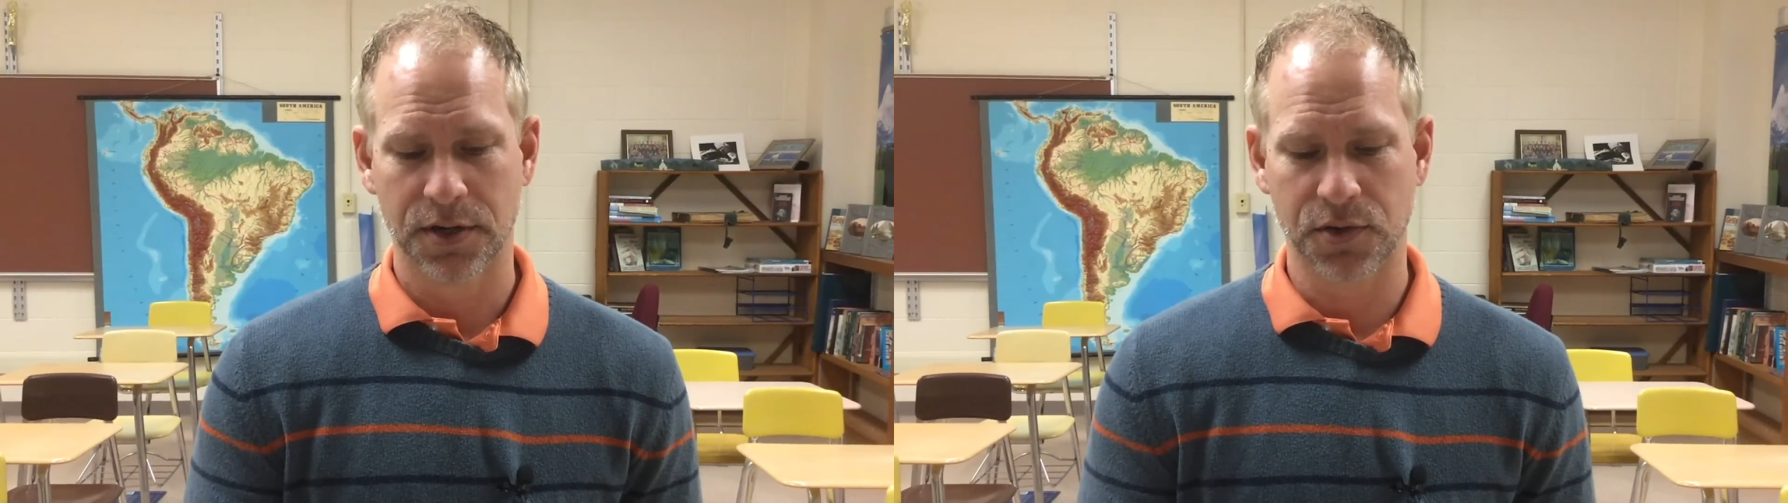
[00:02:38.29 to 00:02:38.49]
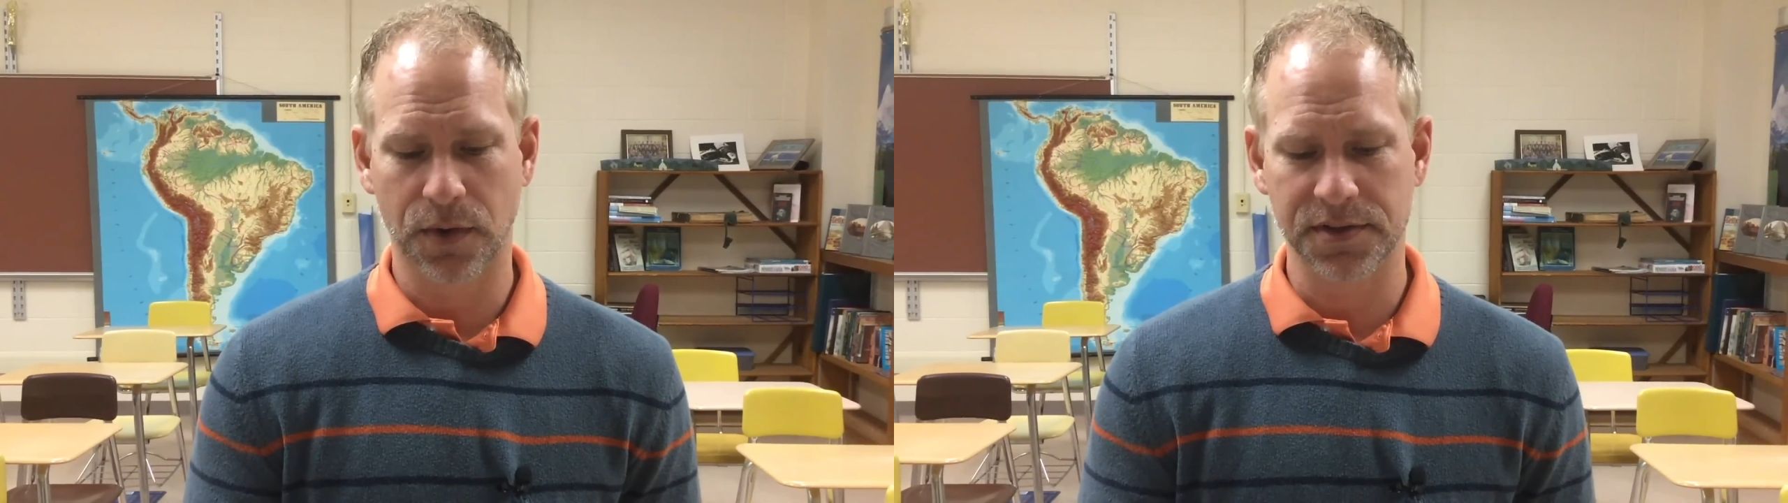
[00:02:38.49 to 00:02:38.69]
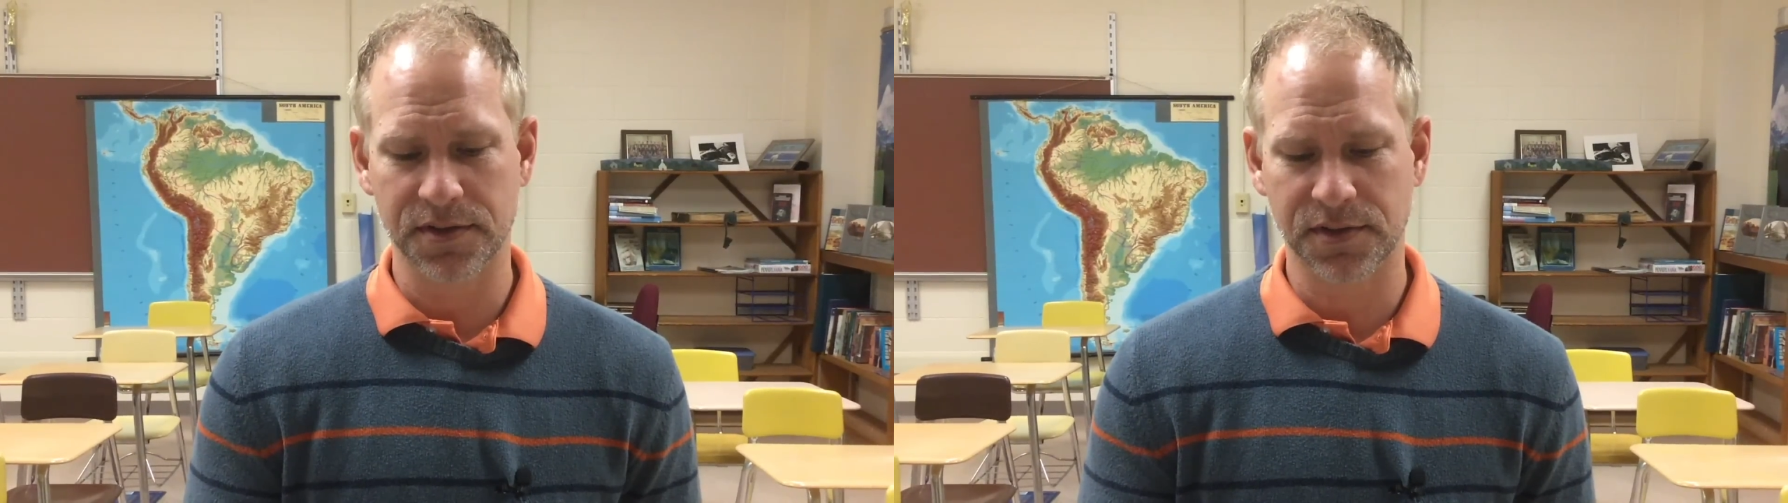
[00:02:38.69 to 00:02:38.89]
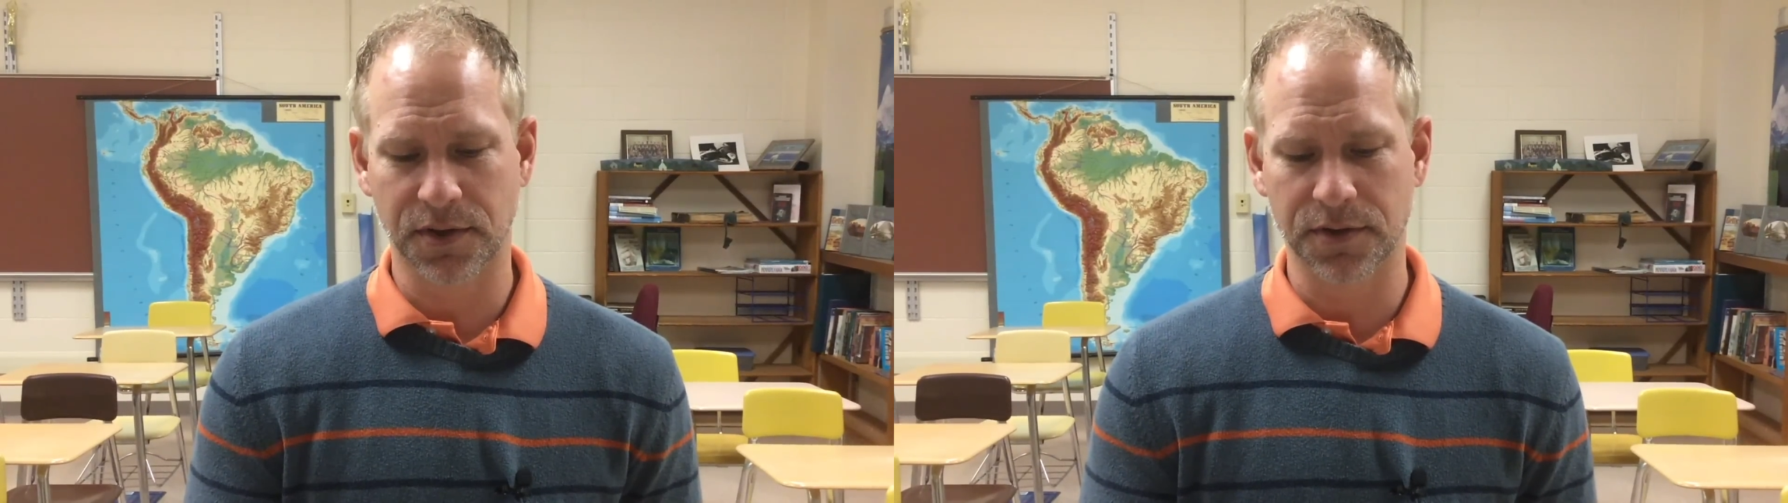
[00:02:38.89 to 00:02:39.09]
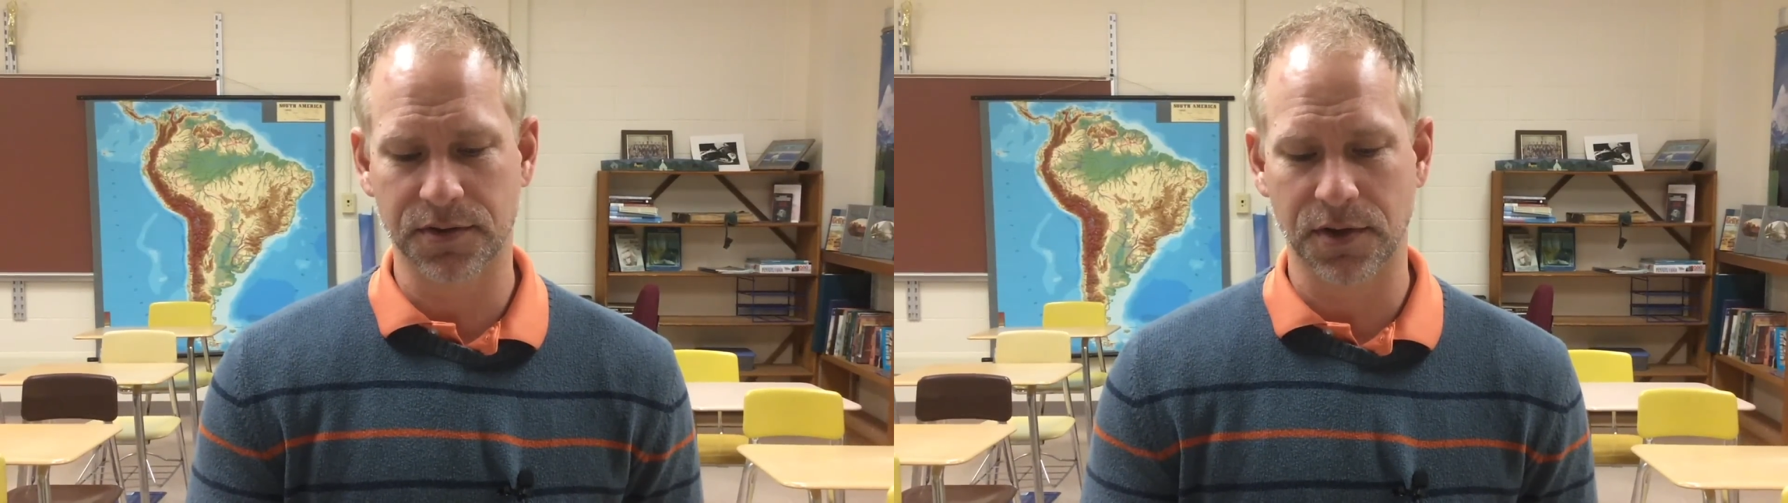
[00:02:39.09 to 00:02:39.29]
shorts and
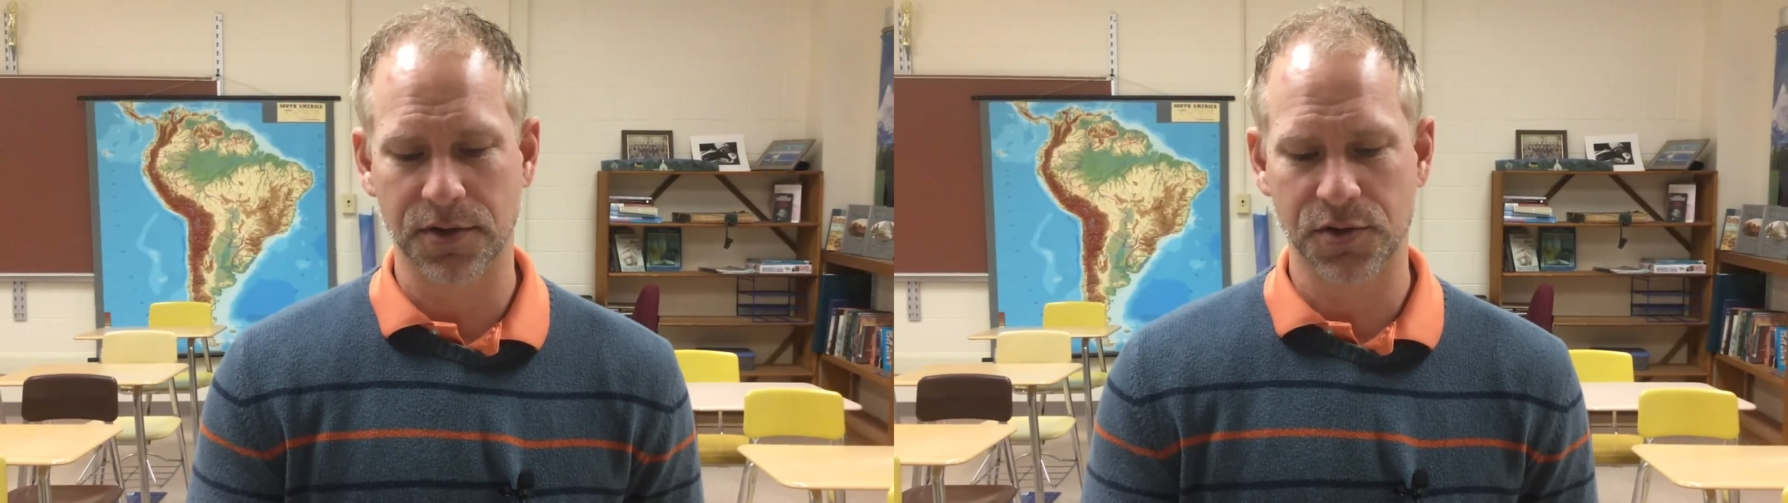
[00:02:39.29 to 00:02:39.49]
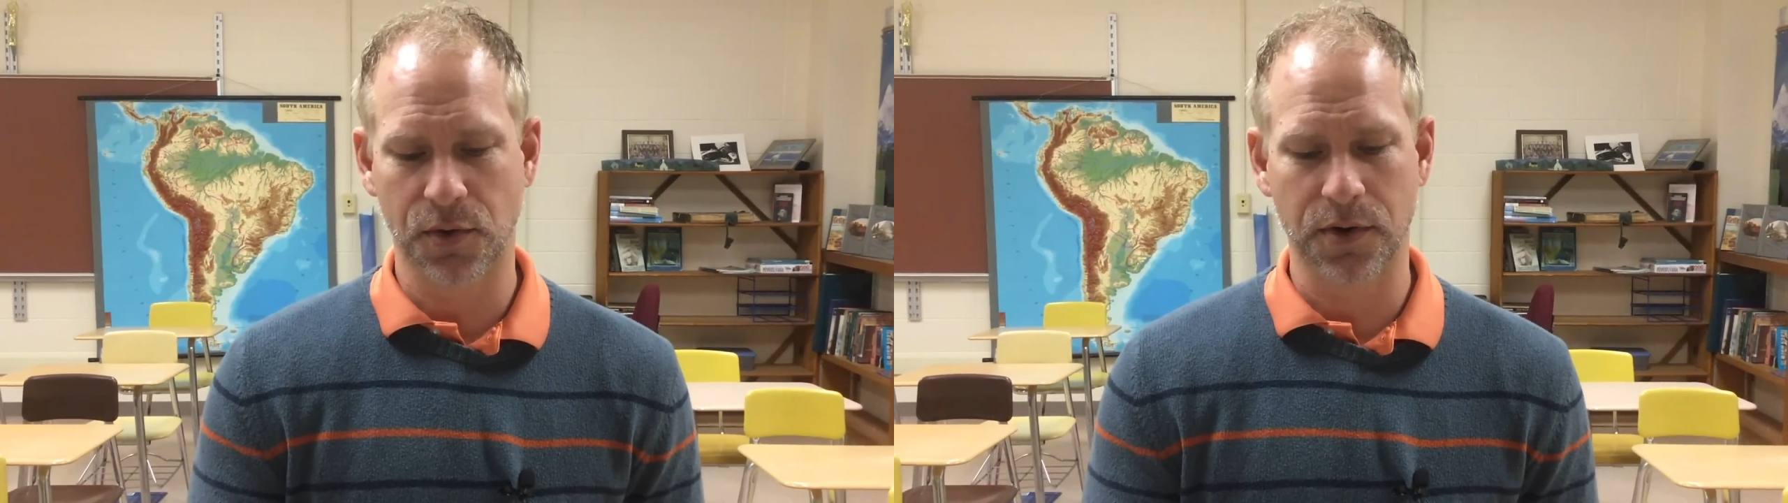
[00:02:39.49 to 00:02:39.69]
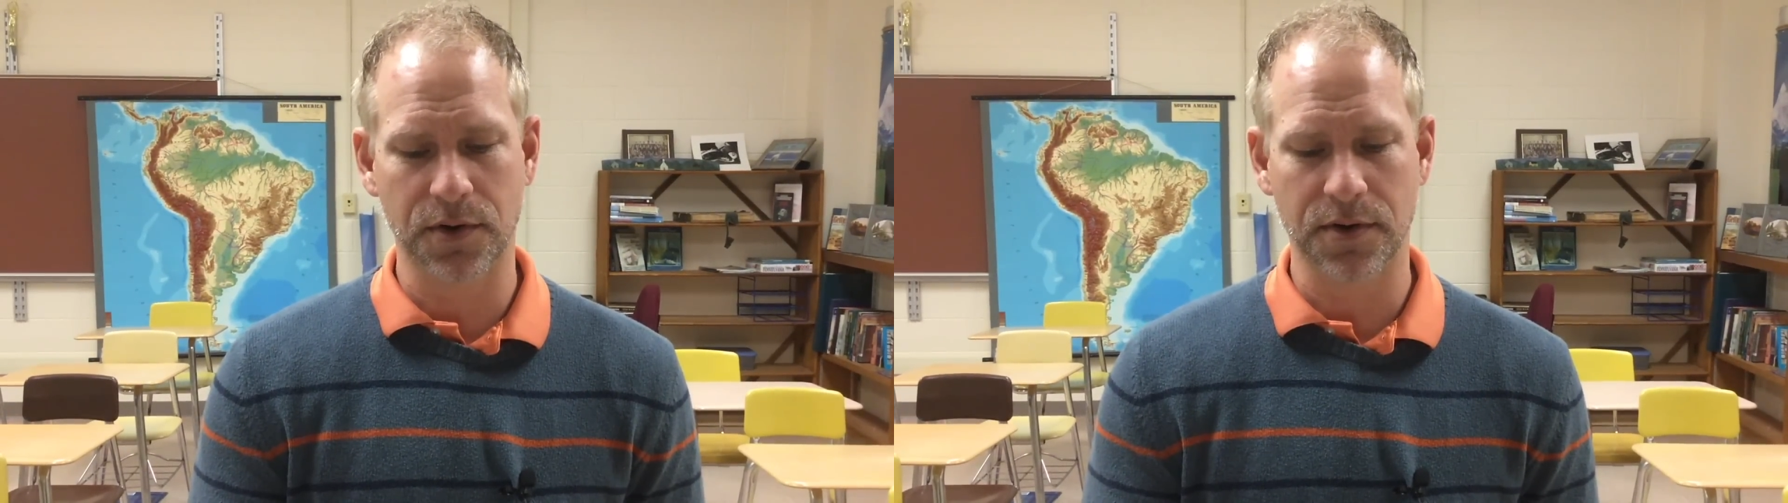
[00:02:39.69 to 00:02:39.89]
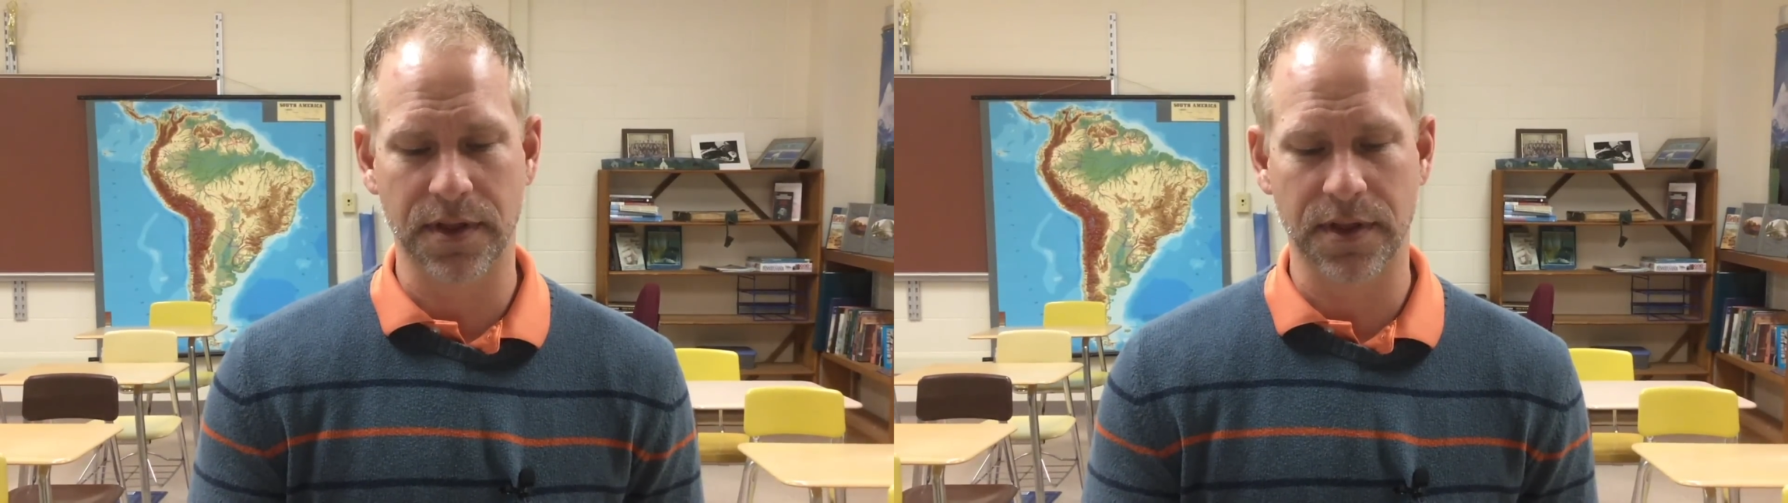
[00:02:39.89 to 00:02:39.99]
skirts shorter